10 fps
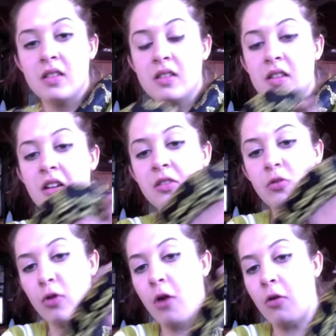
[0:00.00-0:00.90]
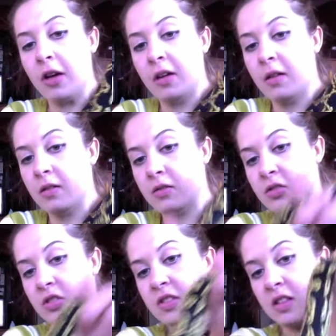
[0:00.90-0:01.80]
done growing.
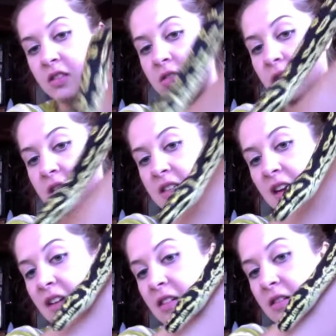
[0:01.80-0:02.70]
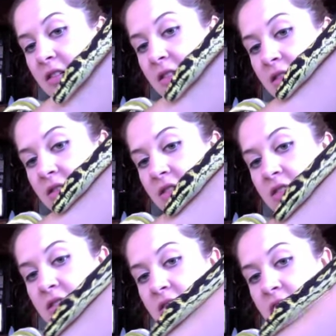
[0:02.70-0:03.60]
She's a 2008.
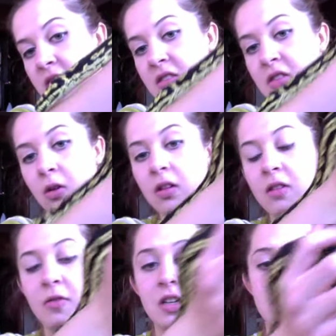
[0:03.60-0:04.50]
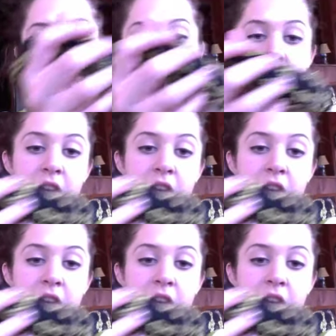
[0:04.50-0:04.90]
She's totally finished,